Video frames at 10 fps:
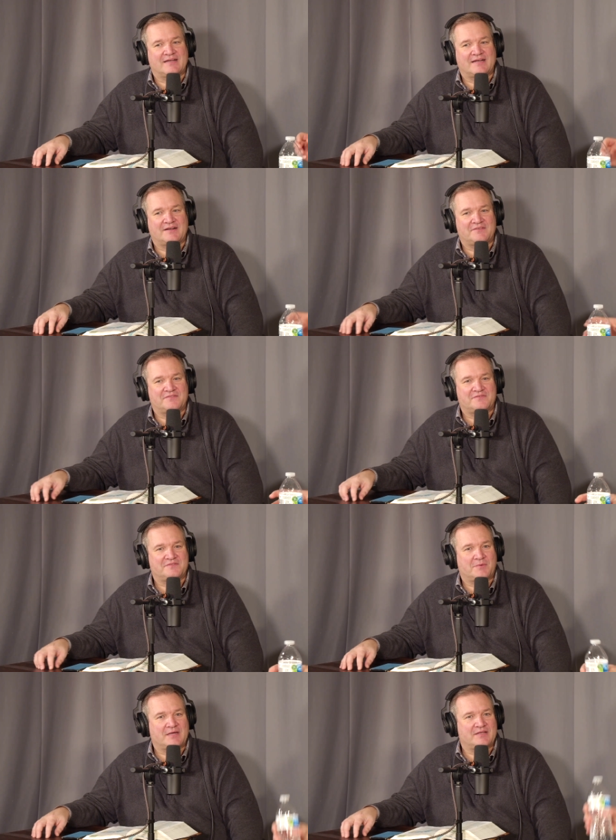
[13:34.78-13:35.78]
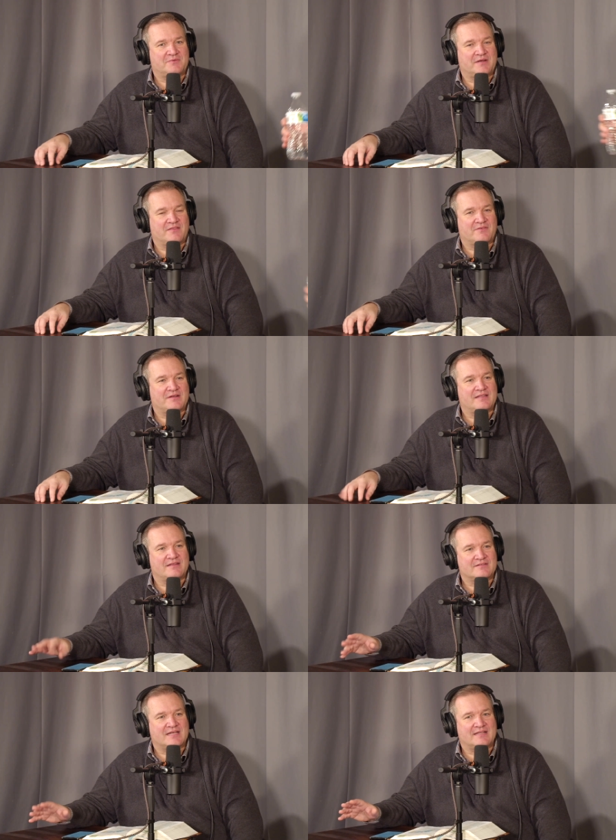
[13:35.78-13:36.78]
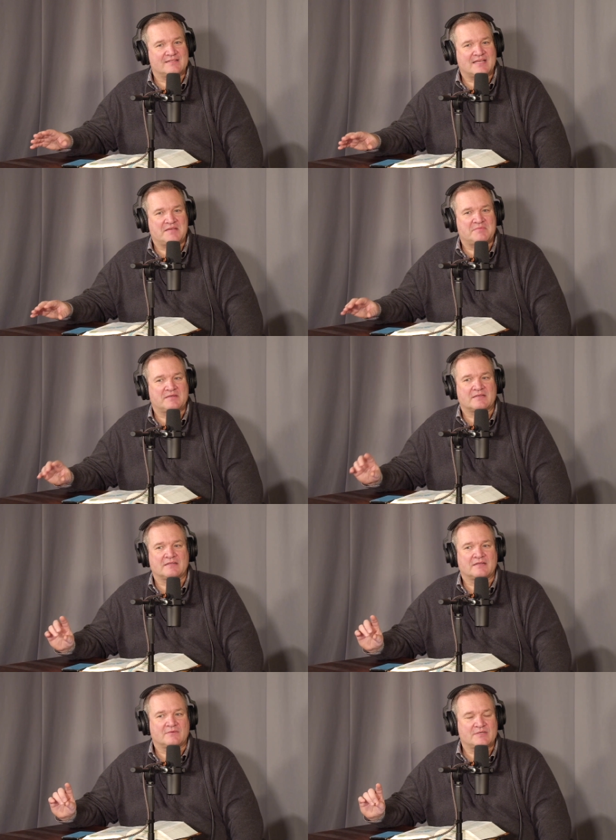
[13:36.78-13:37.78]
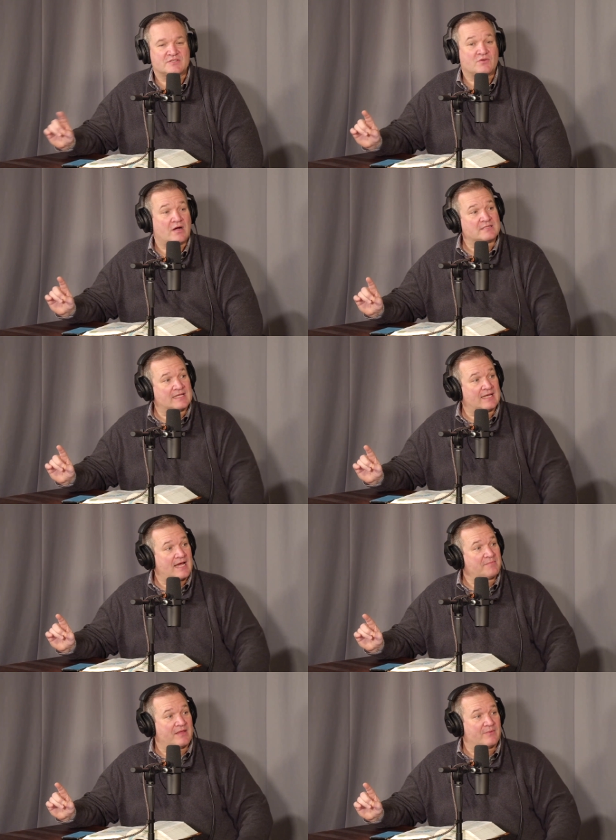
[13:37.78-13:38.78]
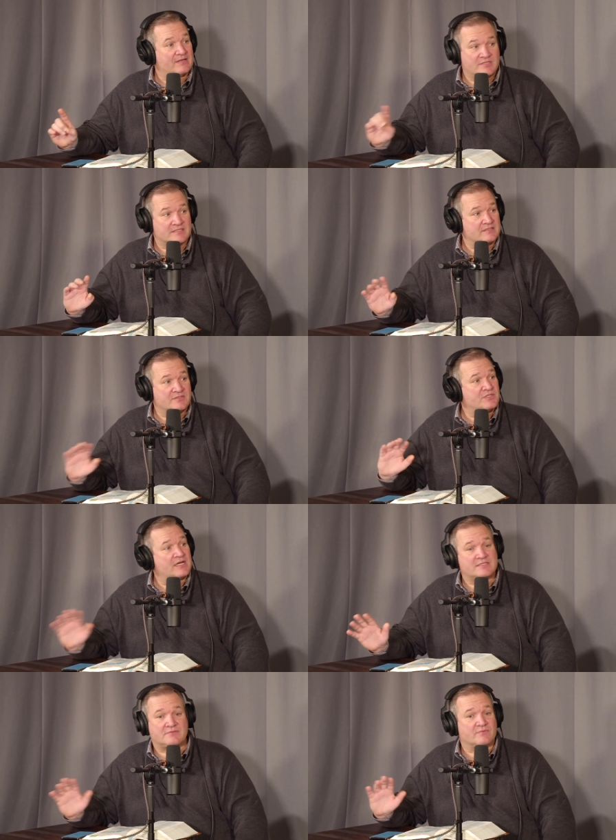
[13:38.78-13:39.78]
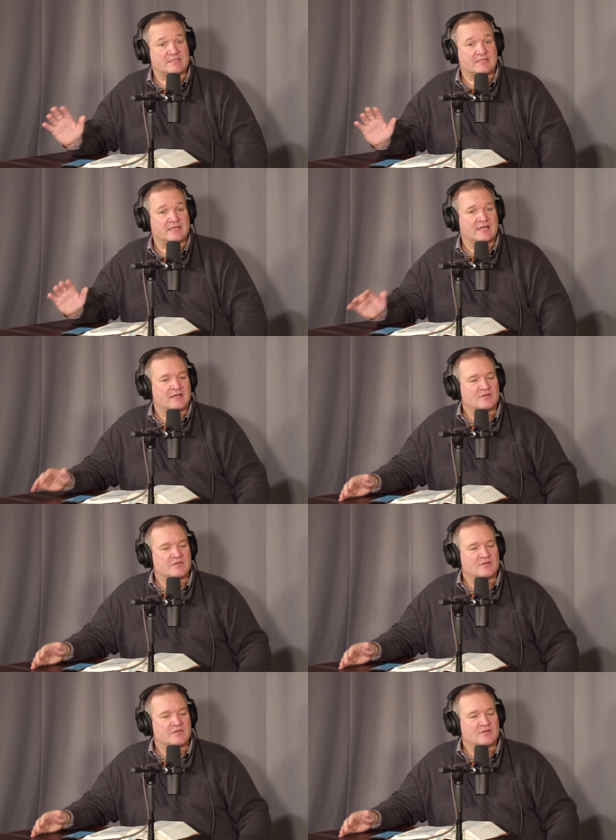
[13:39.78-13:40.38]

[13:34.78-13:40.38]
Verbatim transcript: of 2023. They're saying there's eight billion. We just crossed that line, by the way, just just Yes. recently.